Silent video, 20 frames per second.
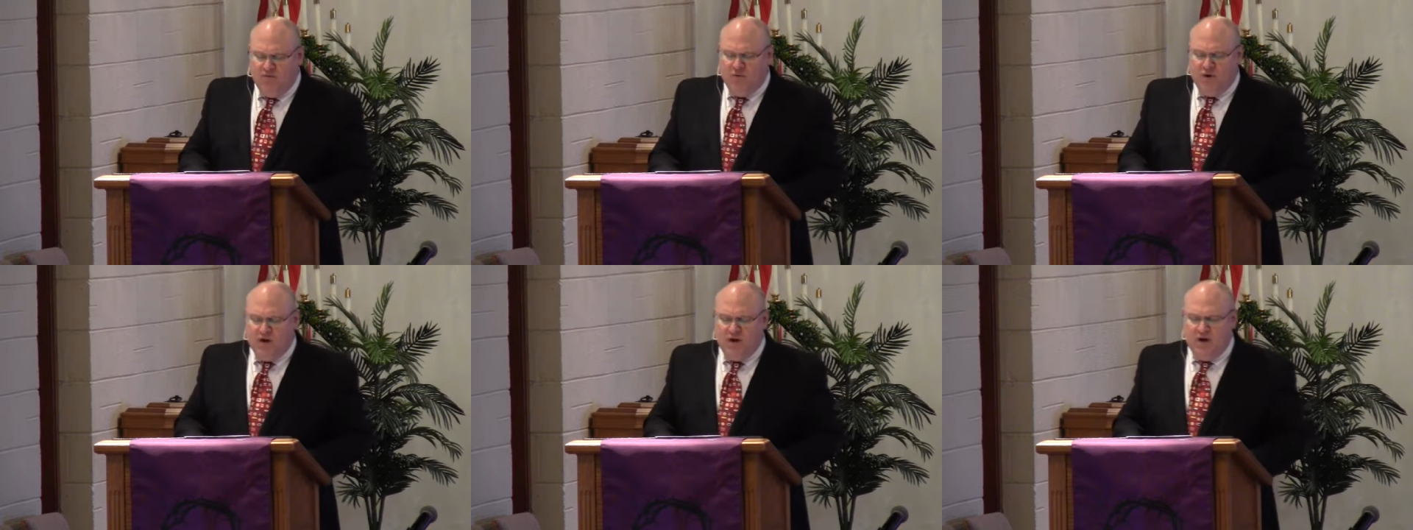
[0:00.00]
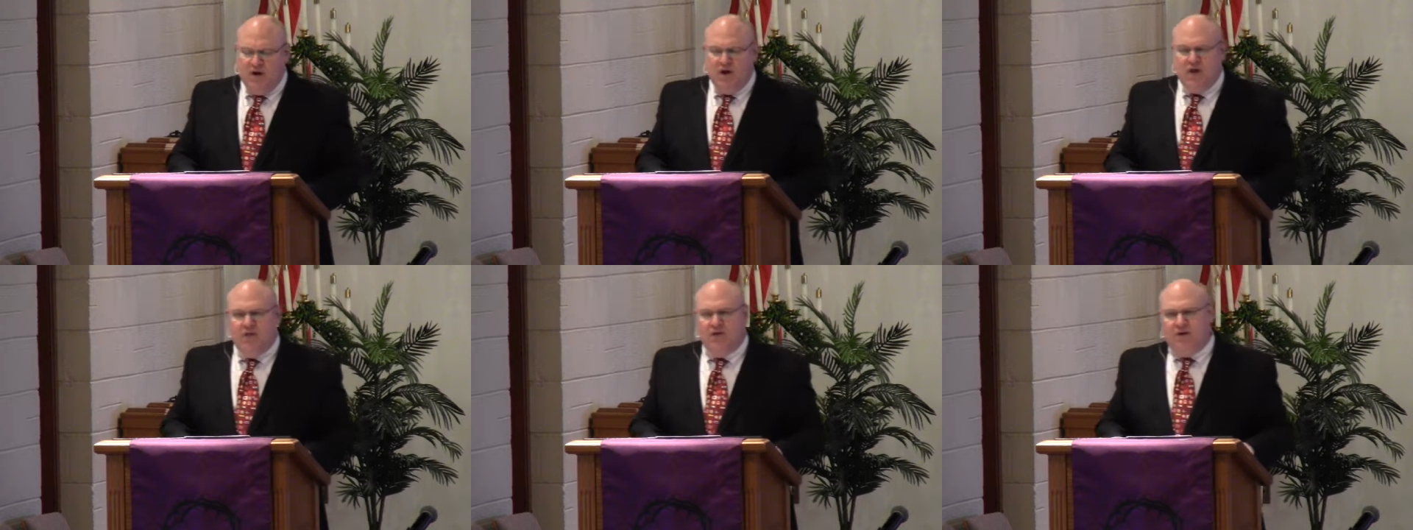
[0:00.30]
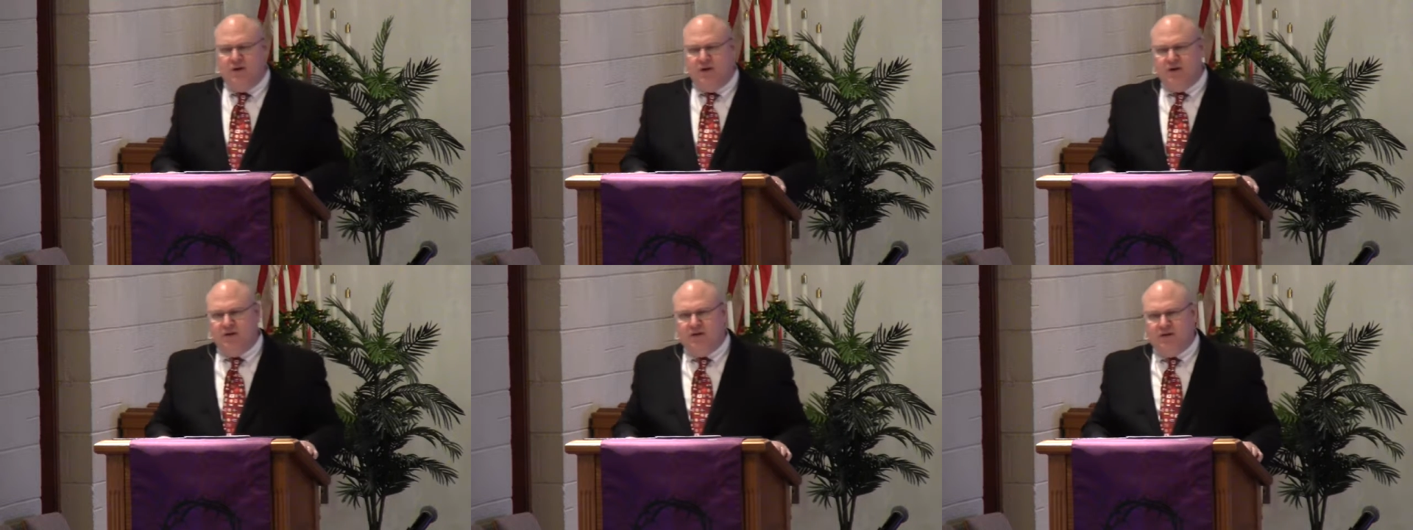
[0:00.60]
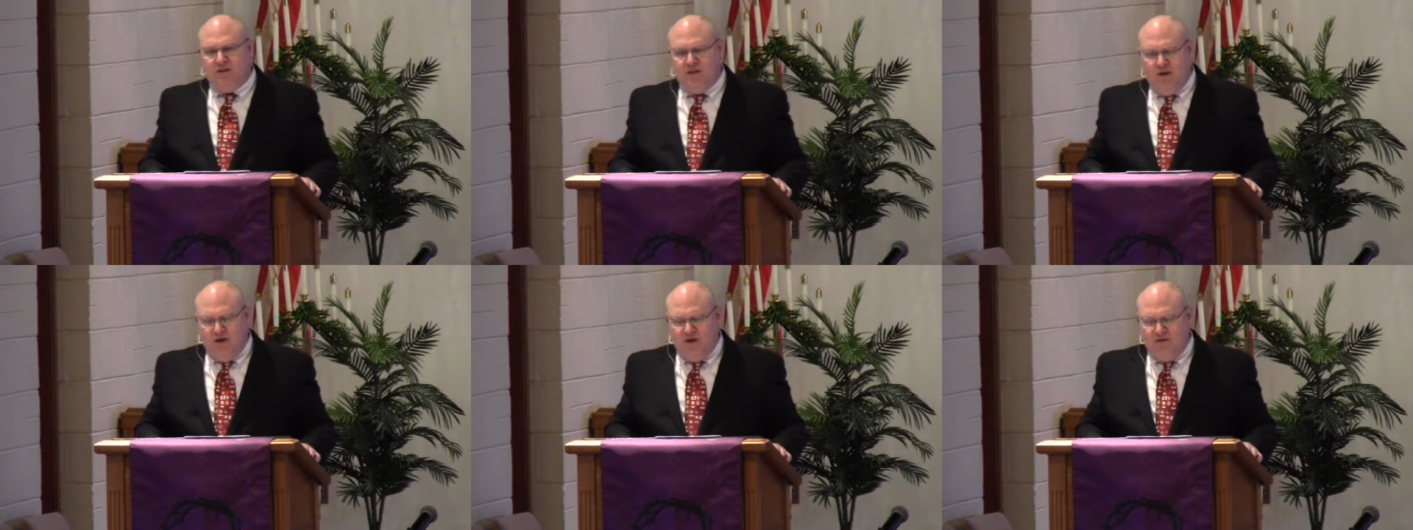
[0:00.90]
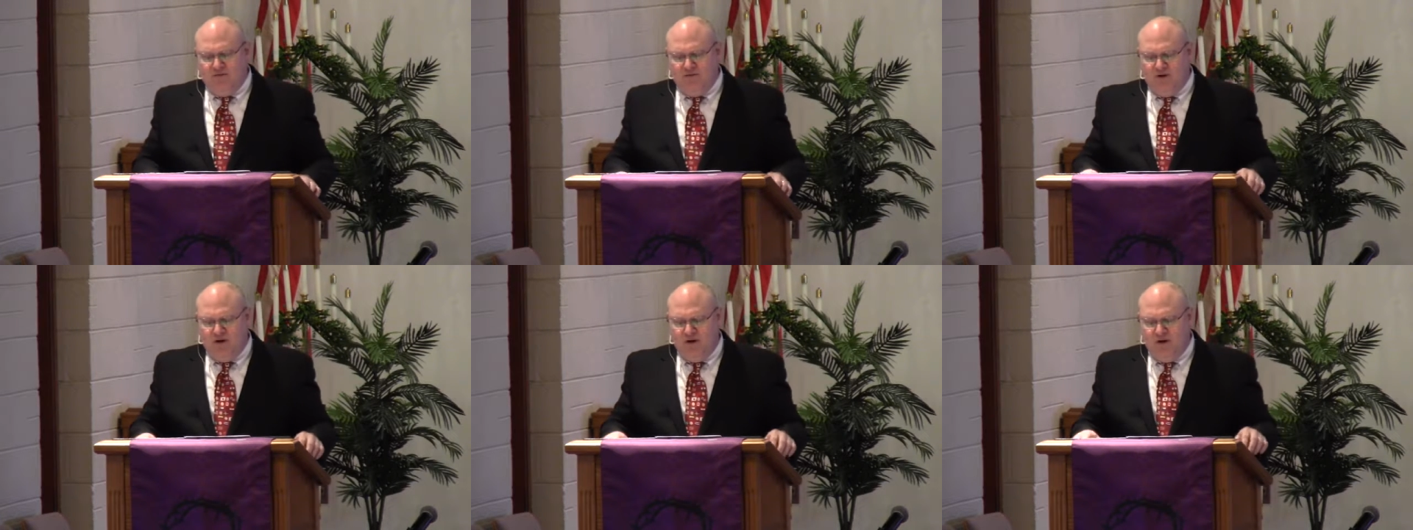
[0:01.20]
one another and to
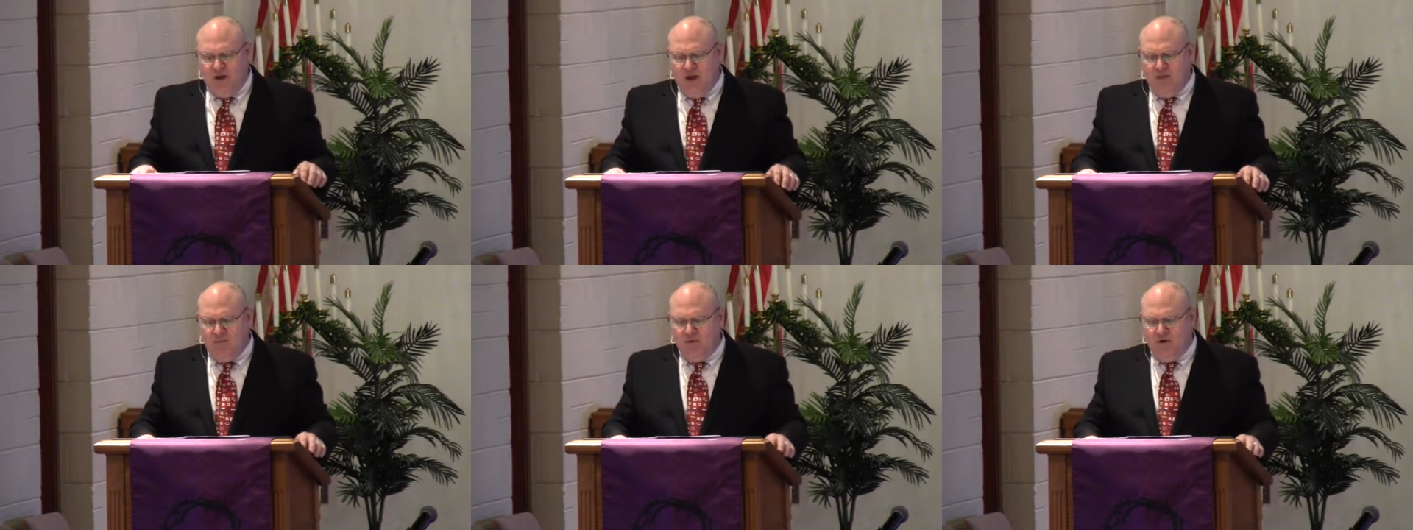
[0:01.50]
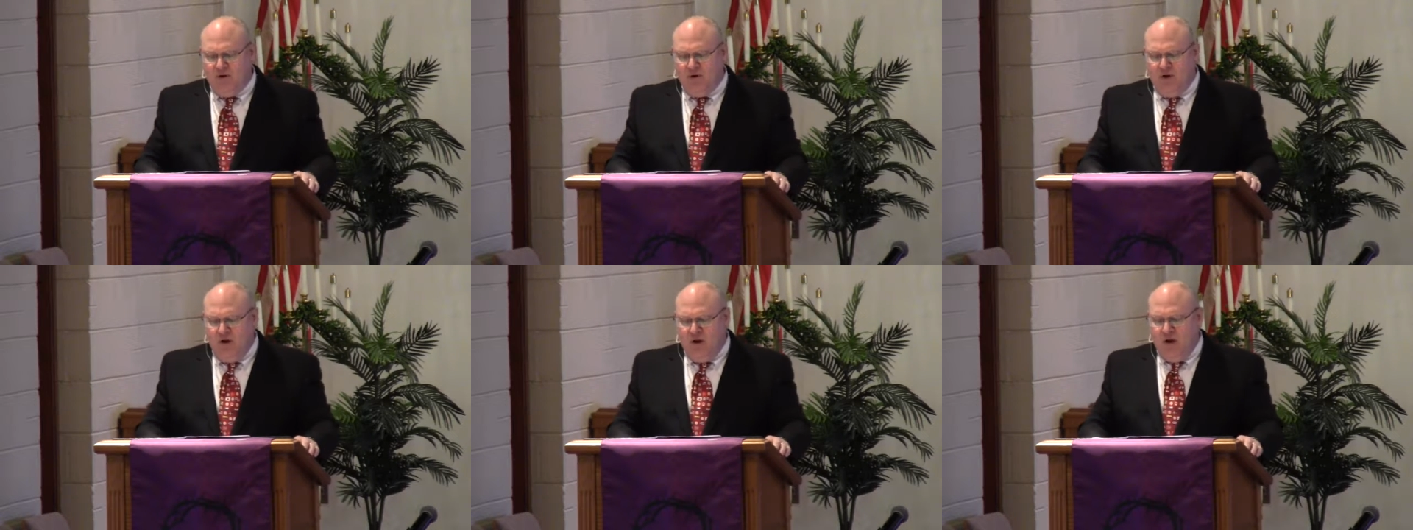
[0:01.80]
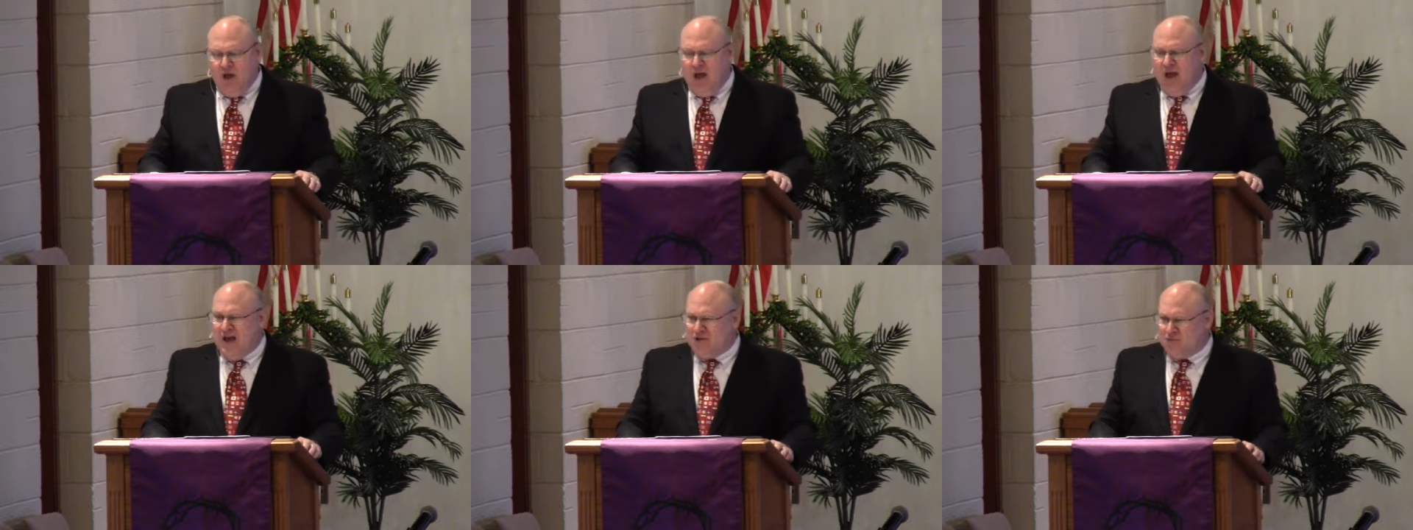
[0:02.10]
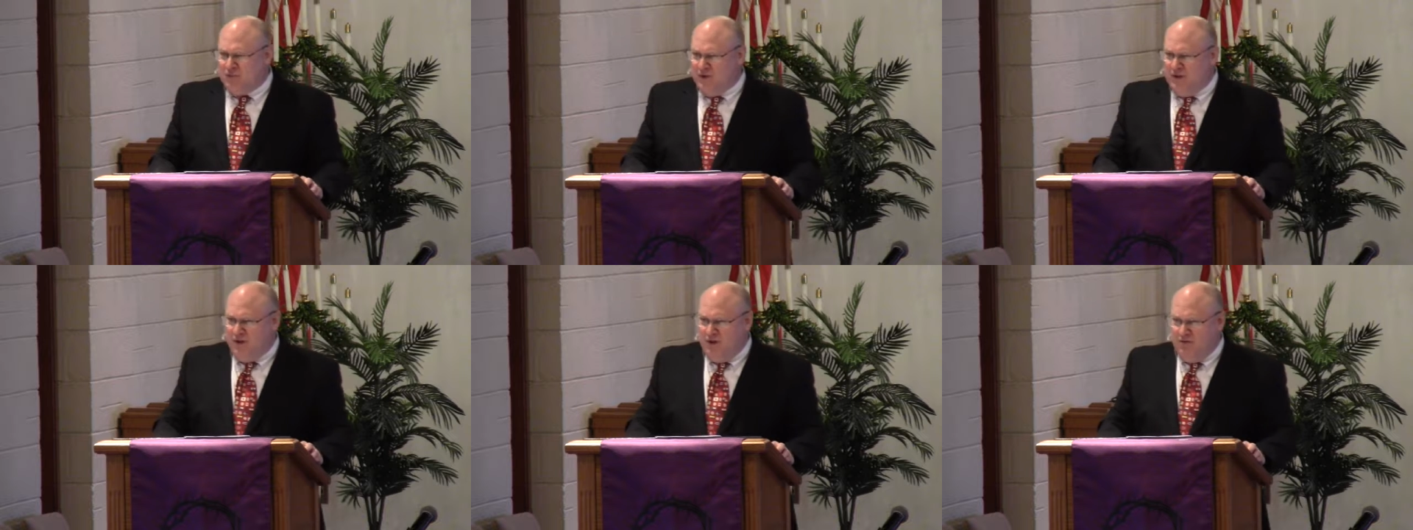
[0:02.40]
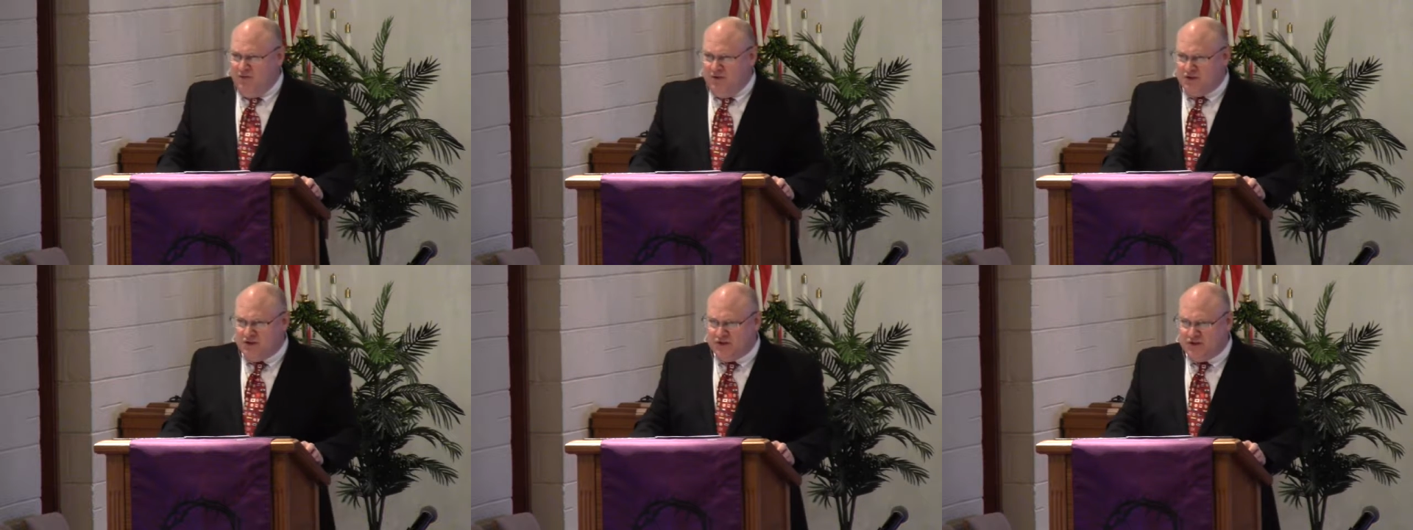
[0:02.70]
love our neighbor as we love
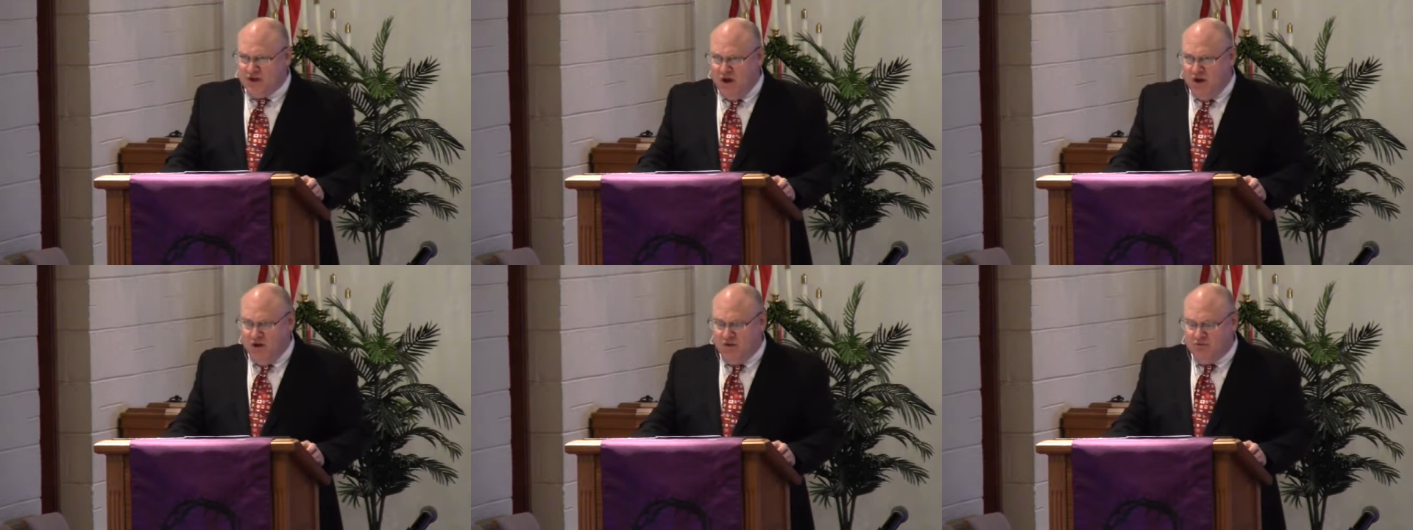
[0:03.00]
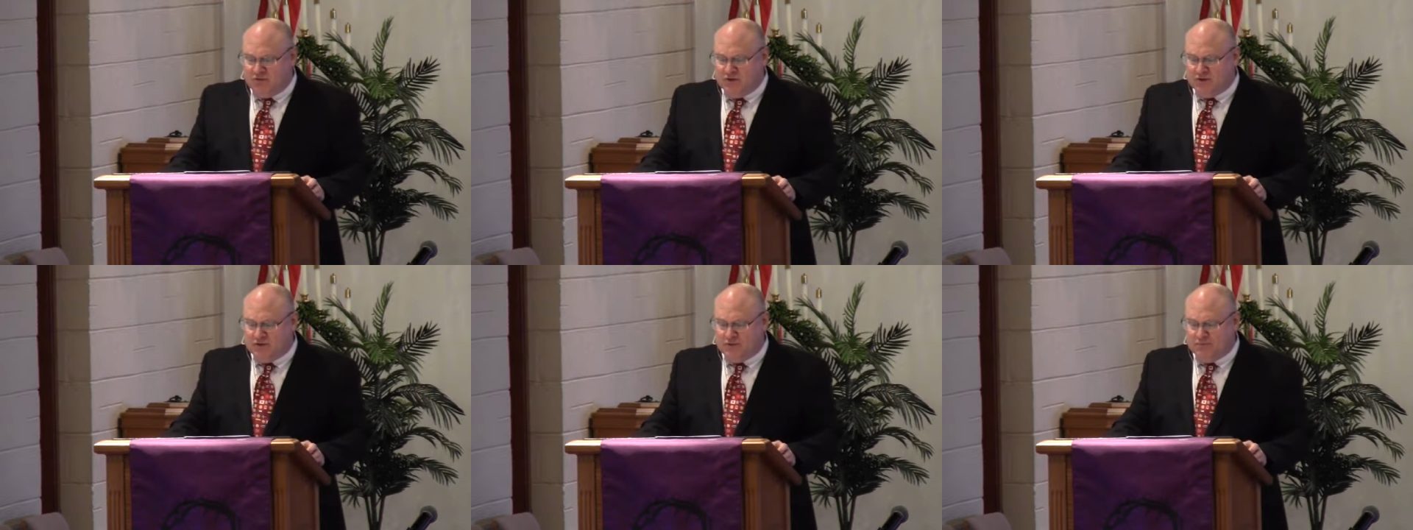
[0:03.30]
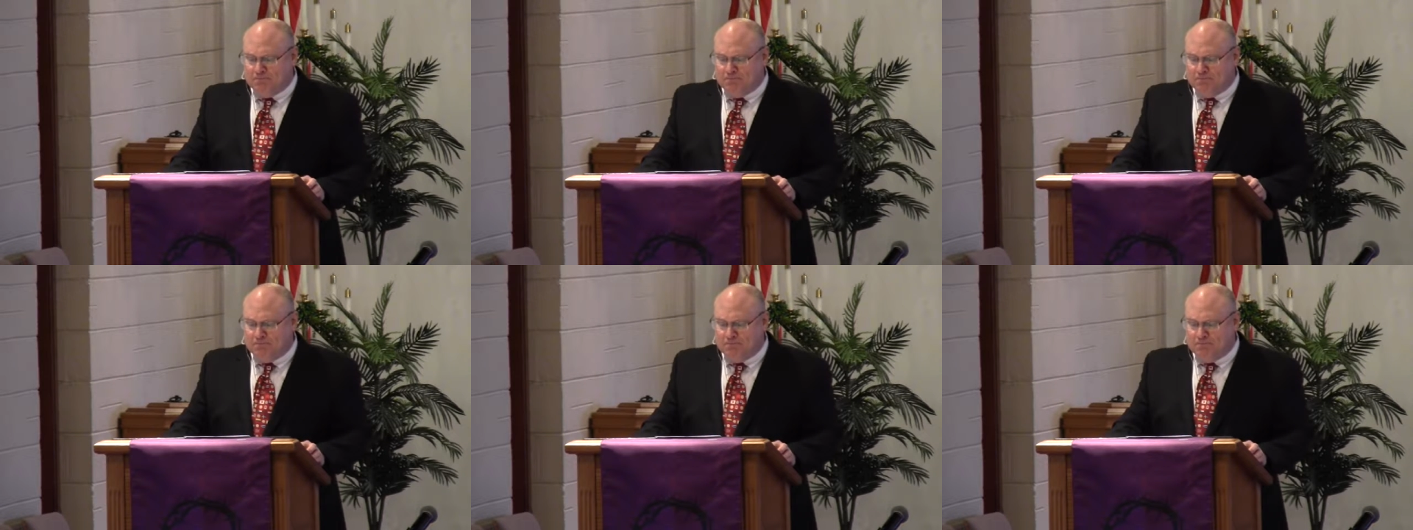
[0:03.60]
ourselves.